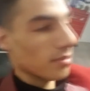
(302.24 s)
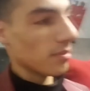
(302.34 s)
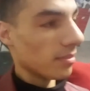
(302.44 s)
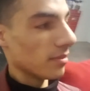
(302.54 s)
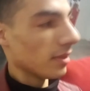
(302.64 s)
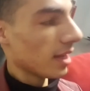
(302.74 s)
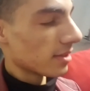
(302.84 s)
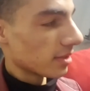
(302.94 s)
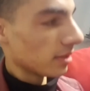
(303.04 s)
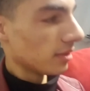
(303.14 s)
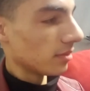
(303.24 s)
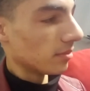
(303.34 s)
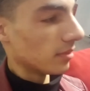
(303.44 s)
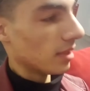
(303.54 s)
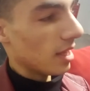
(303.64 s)
as in,
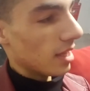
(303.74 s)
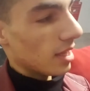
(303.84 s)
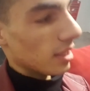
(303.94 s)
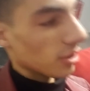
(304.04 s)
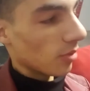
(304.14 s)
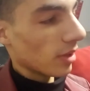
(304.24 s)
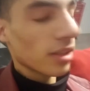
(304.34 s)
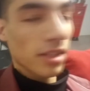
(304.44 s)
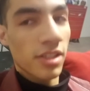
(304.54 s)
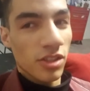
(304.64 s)
you want to listen to the